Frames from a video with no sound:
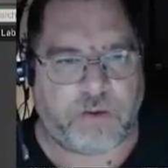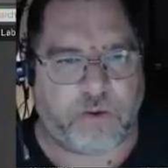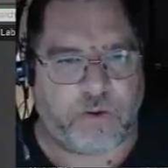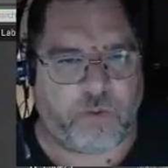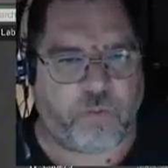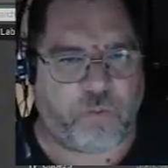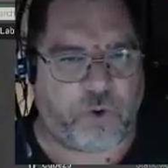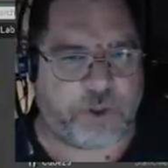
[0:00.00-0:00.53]

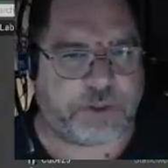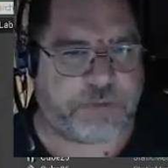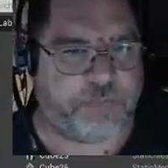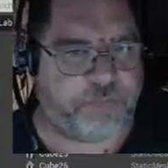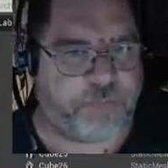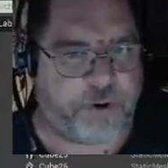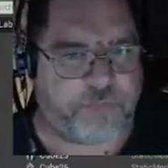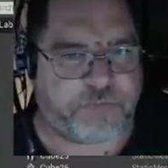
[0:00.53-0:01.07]
works
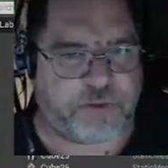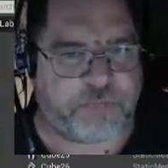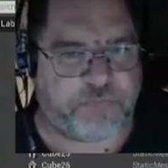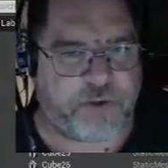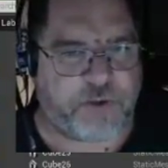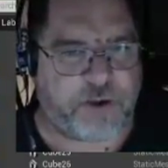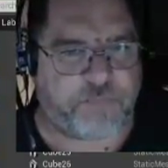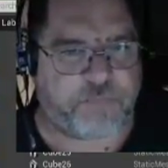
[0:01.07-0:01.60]
perfectly
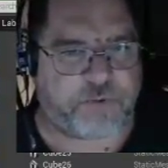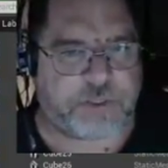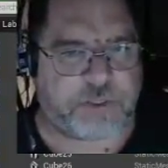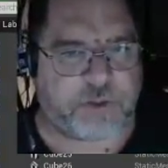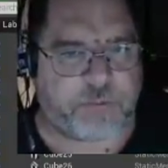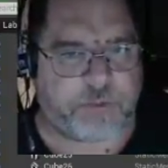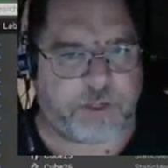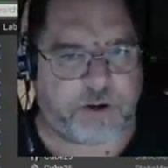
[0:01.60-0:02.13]
fine for
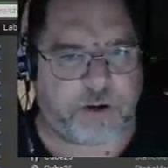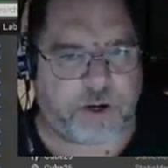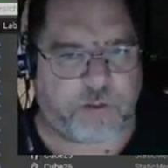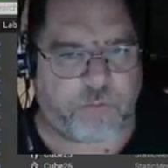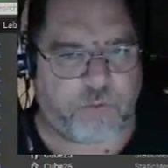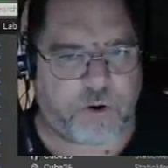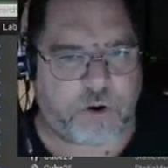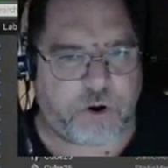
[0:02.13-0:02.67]
single player. I can
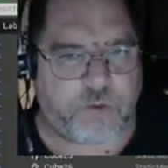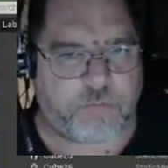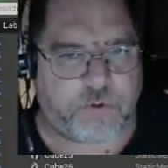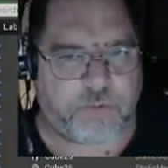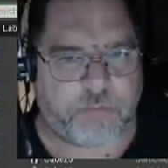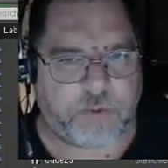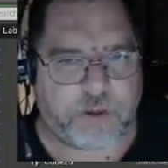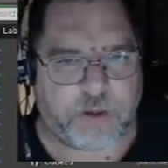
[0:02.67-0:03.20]
walk
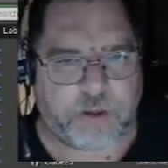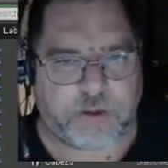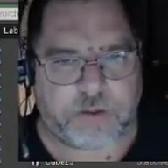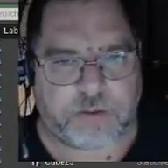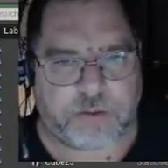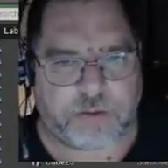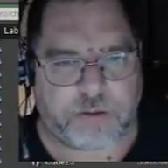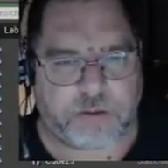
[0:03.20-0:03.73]
over,
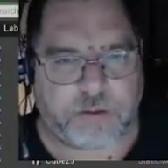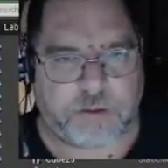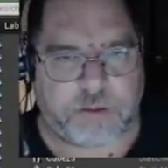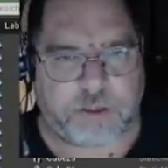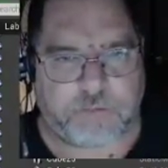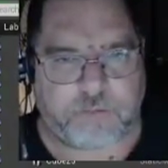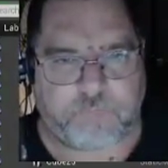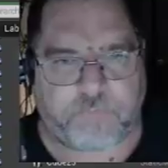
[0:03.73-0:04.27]

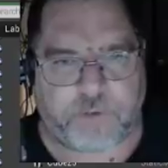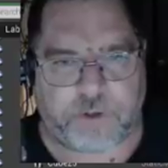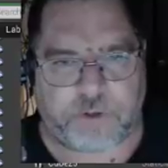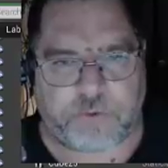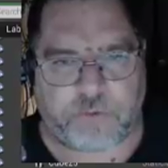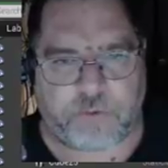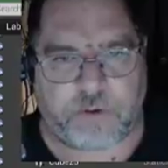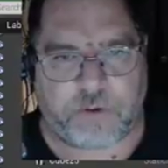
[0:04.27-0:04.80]
get in front of
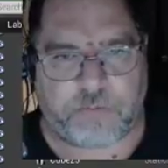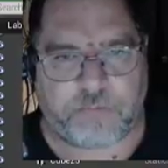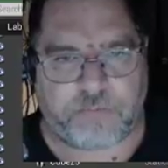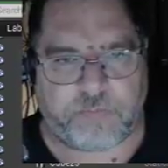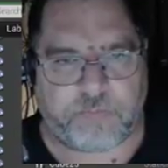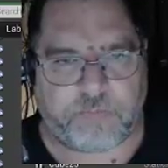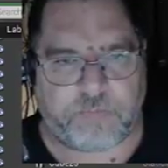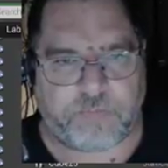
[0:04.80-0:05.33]
the door,
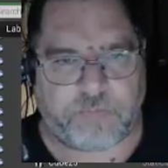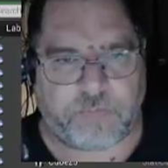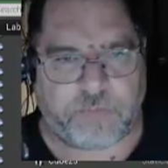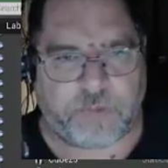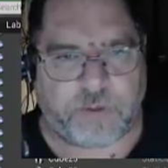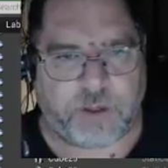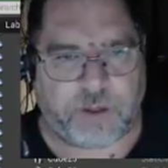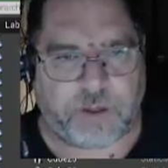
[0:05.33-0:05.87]

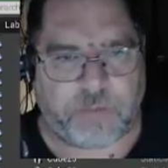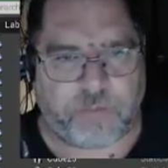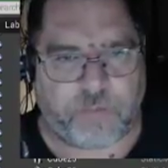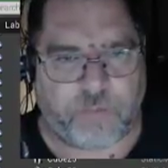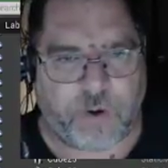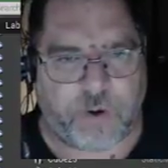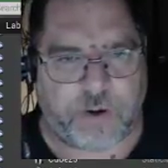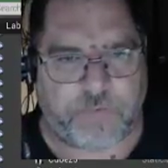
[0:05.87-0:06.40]
and
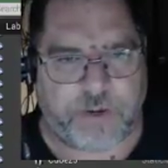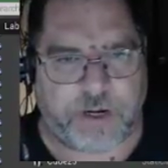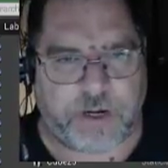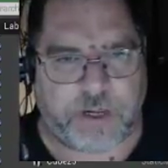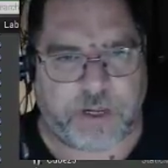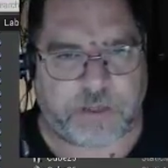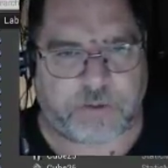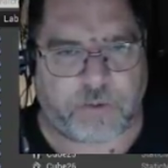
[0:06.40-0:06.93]
why are you being an
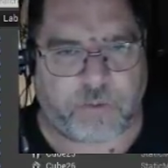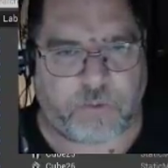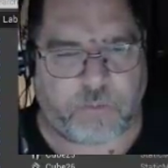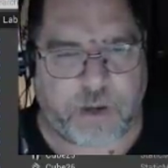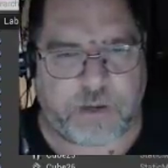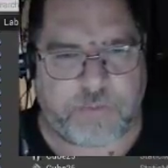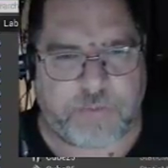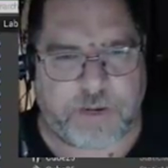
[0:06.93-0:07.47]
asshole?
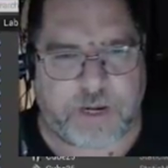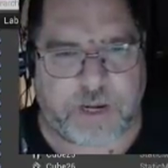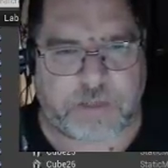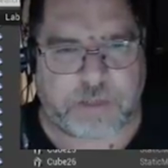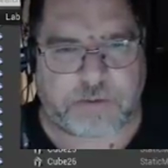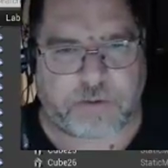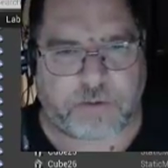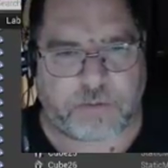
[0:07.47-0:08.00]
Why are you being an
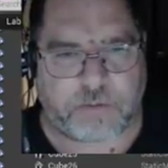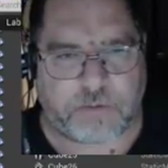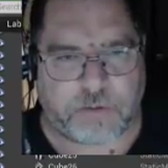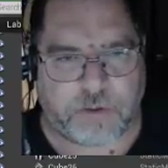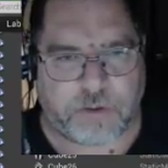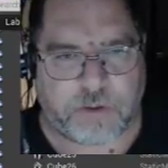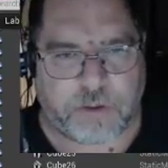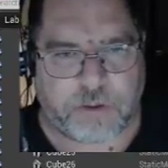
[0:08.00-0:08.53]
asshole?
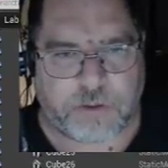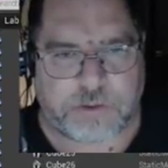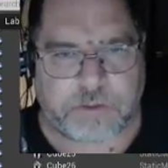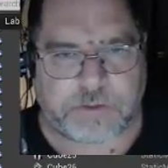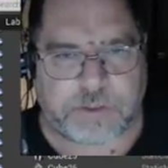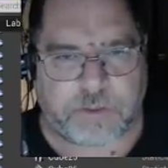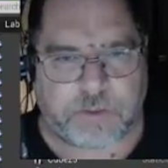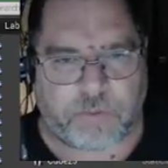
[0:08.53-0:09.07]

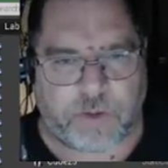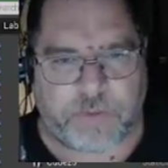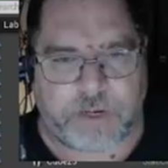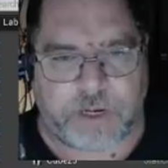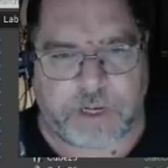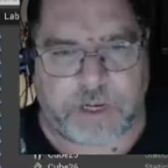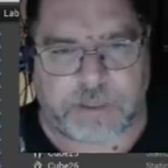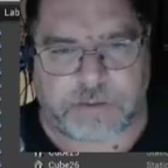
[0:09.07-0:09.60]
Seriously, why are you
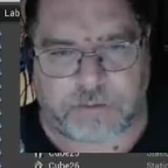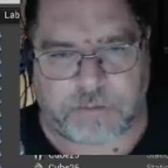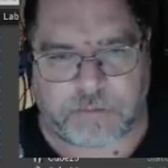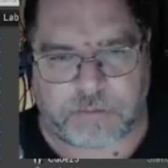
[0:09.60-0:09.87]
being an asshole?